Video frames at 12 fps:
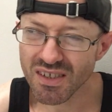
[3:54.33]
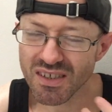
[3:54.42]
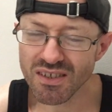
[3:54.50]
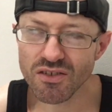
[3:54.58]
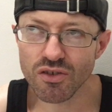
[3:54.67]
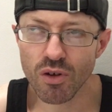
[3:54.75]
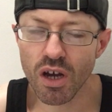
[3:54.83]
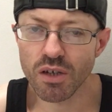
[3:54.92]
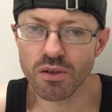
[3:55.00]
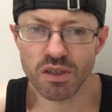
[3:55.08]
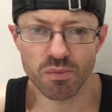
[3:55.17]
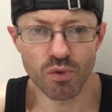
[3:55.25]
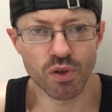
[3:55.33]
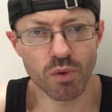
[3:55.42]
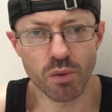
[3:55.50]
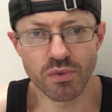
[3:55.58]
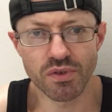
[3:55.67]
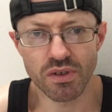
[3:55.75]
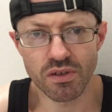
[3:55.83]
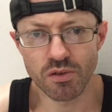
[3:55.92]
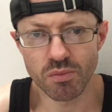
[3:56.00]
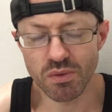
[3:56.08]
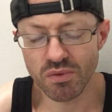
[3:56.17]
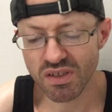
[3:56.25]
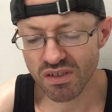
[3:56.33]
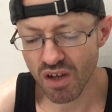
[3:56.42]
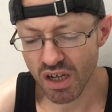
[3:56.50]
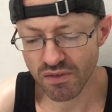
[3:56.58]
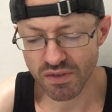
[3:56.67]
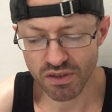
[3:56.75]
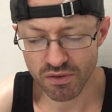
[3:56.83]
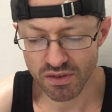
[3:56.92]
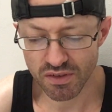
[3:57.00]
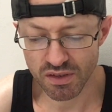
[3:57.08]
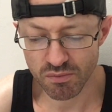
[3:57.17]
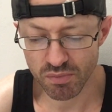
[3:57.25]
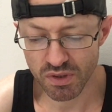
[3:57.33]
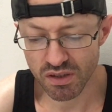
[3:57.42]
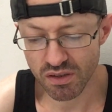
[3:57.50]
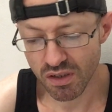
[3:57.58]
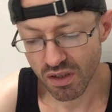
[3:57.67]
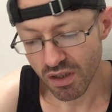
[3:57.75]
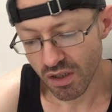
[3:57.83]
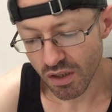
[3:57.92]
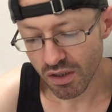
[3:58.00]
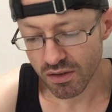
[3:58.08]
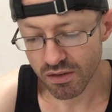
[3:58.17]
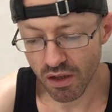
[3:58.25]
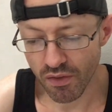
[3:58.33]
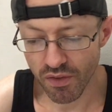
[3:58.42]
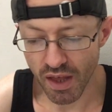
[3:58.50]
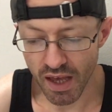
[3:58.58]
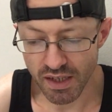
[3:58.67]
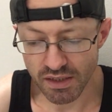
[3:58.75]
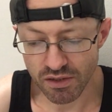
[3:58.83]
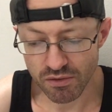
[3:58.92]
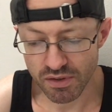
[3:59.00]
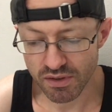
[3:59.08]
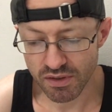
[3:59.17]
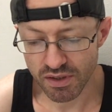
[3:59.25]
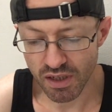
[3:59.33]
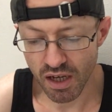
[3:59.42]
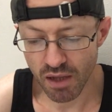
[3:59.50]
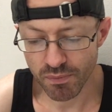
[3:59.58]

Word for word: does try to explore the Romulans a little bit, which is kind of interesting, but not that interesting.